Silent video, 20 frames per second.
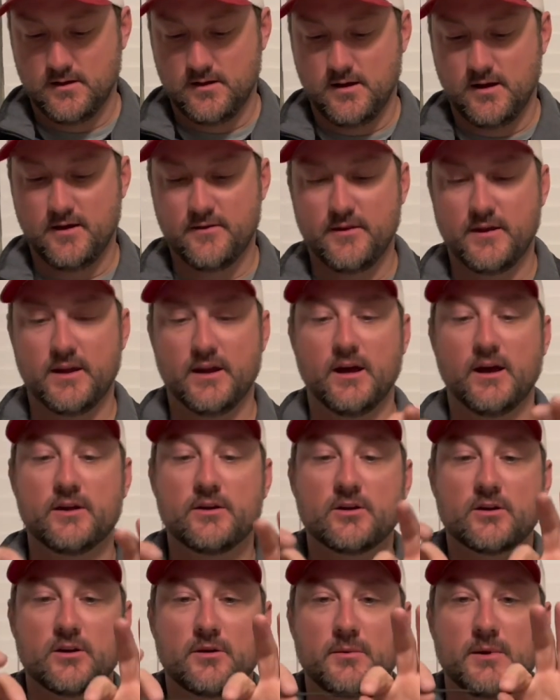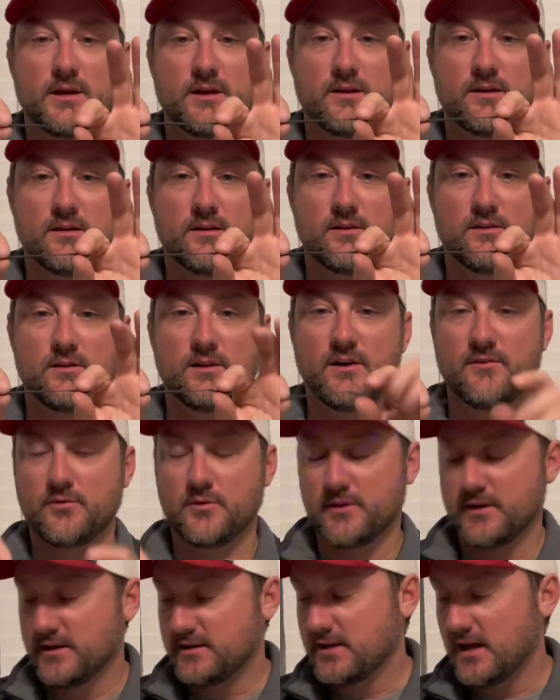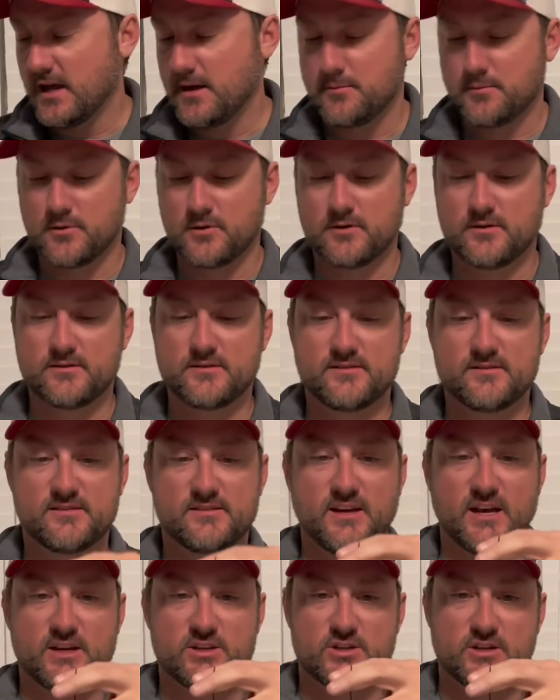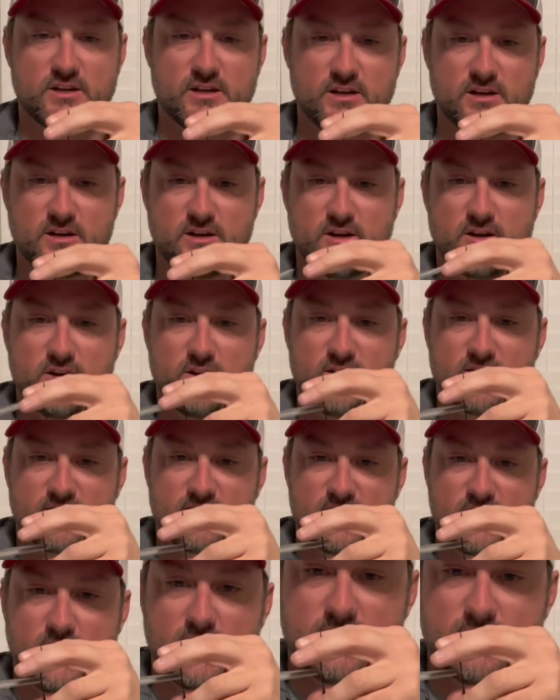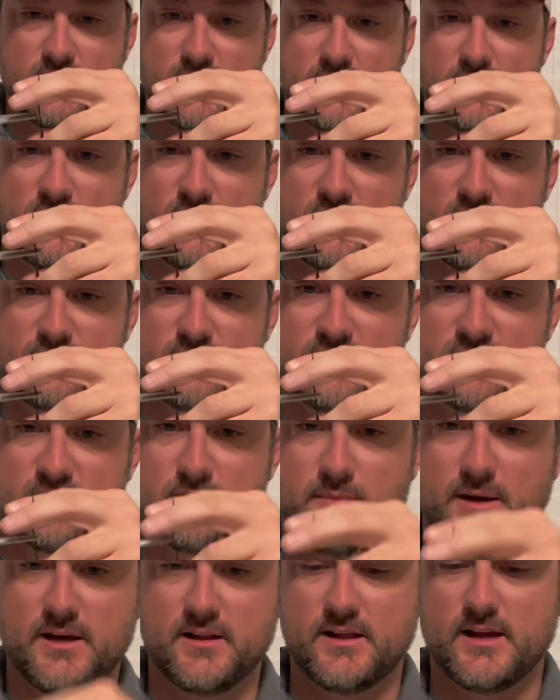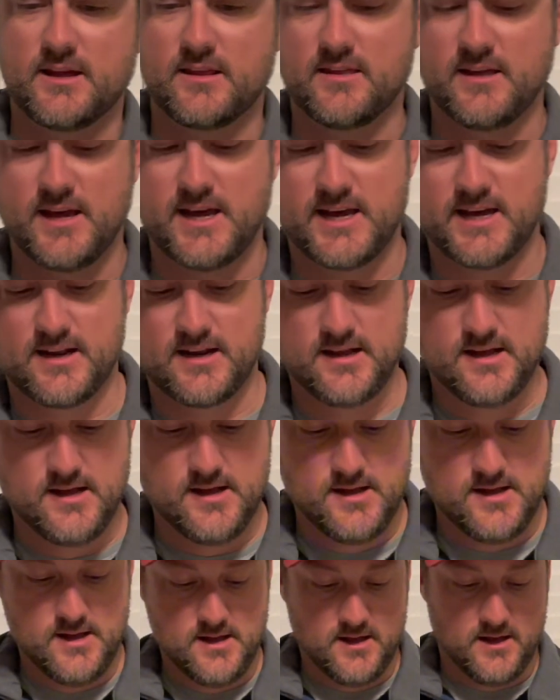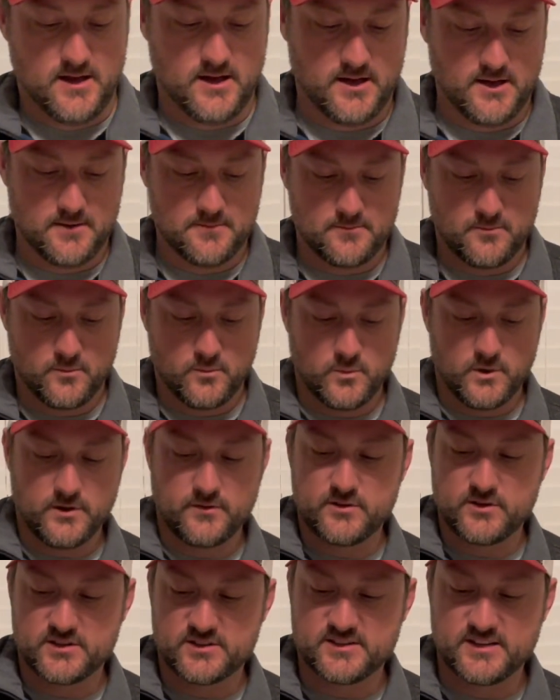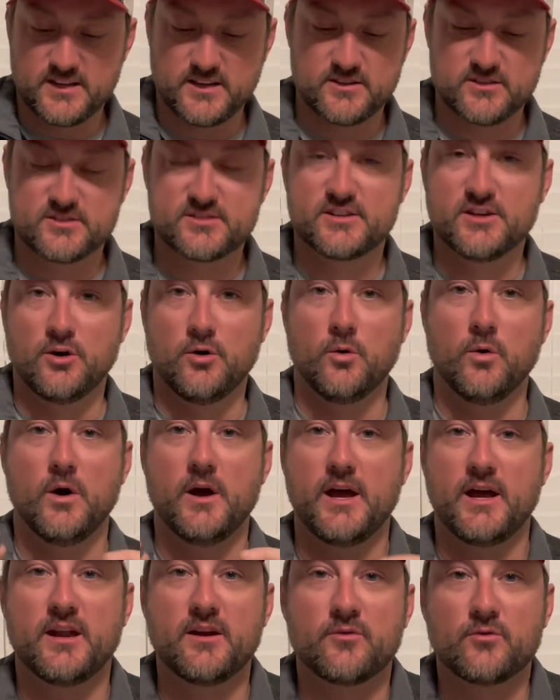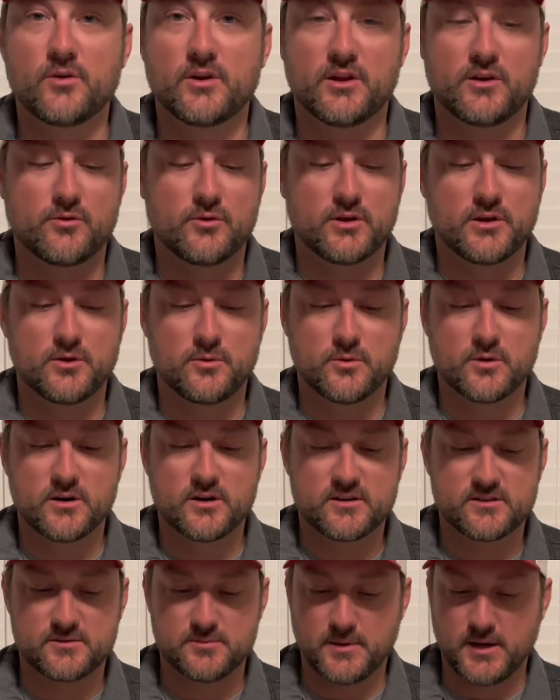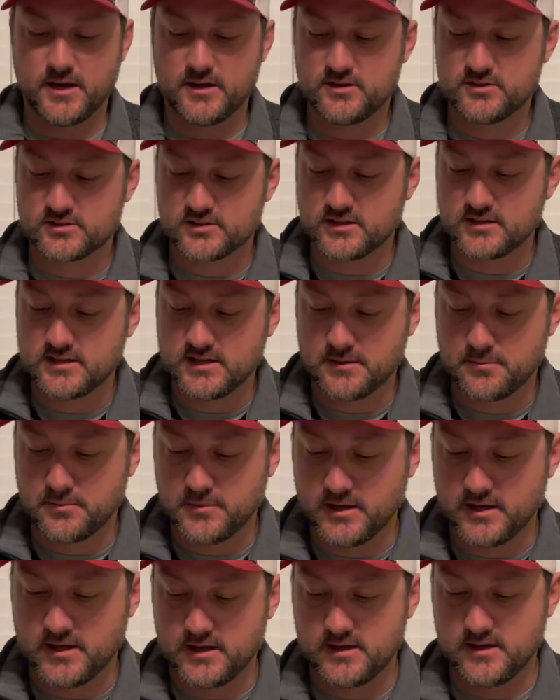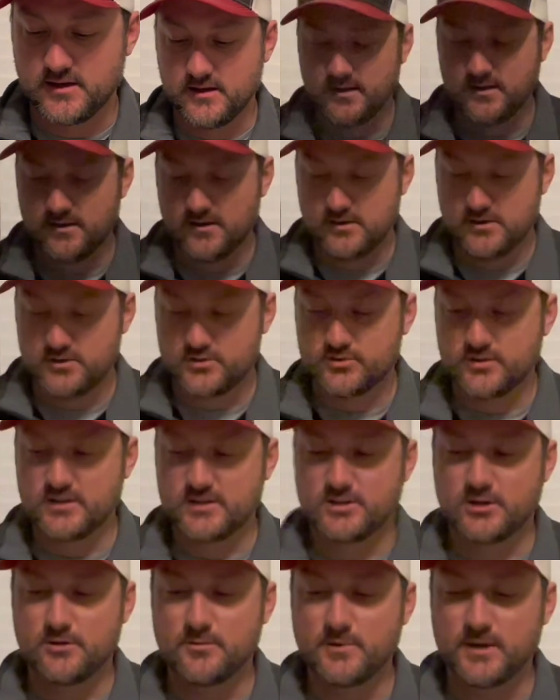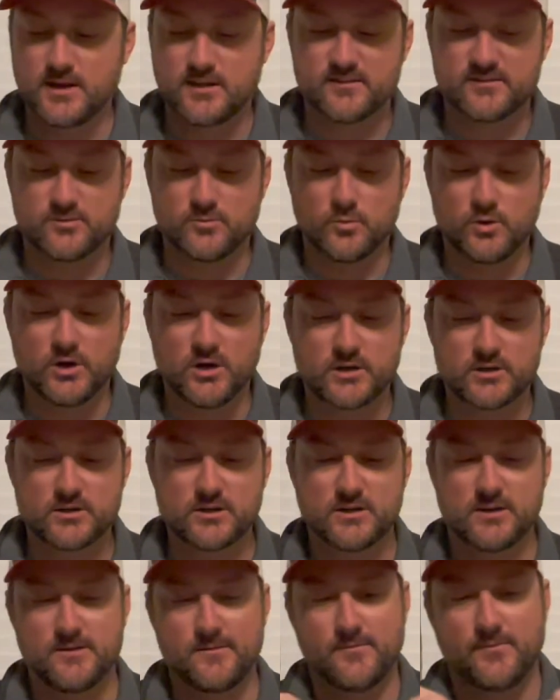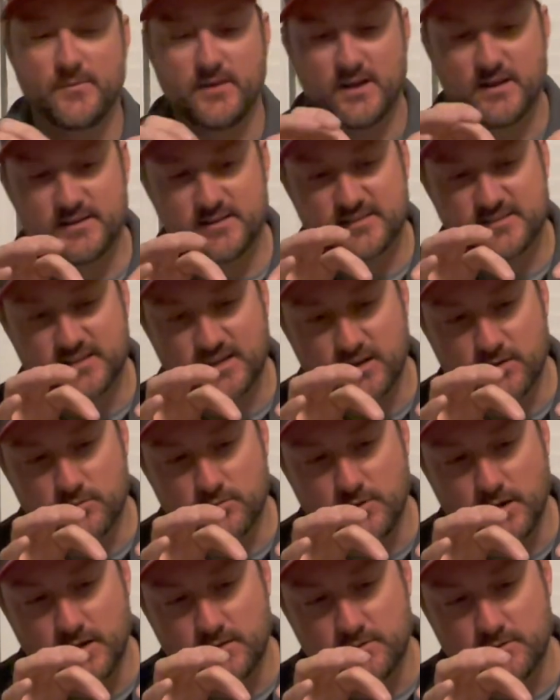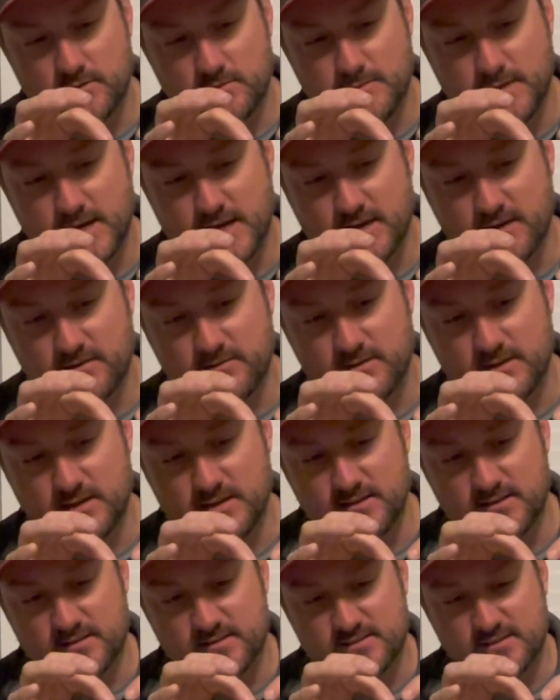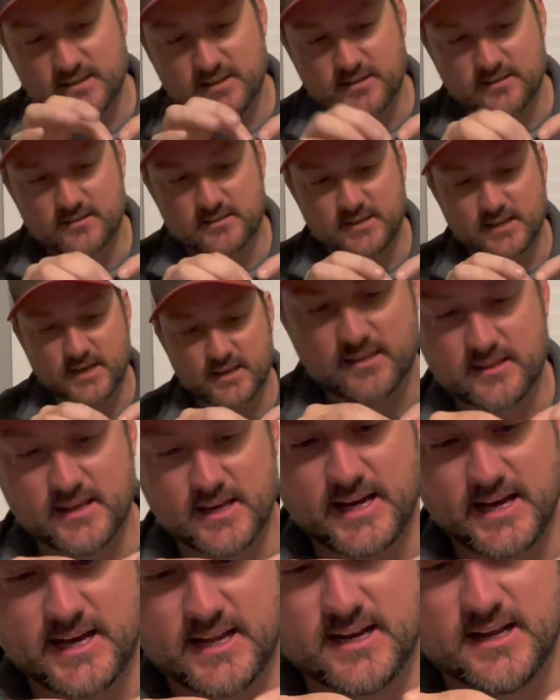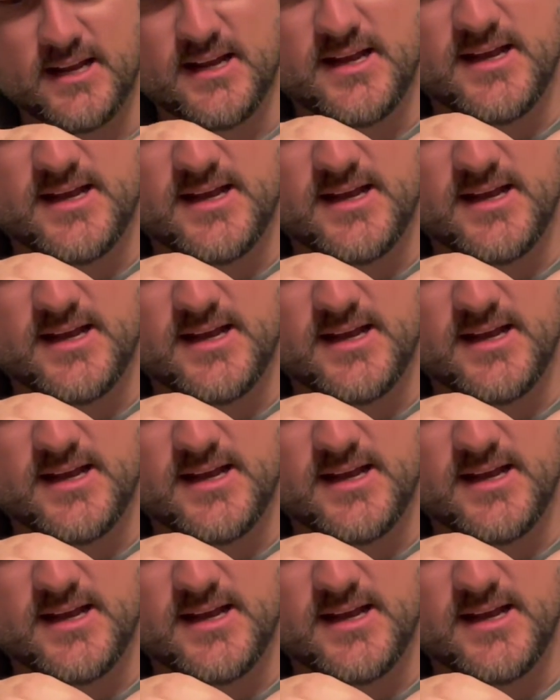And then you're gonna be left with a tapered section here, and you just cut that off just about like that. Whenever your sinker's still wet, it really works, but I usually dip the shrink tubing in some water and just stick it right through the back of the sinker like that,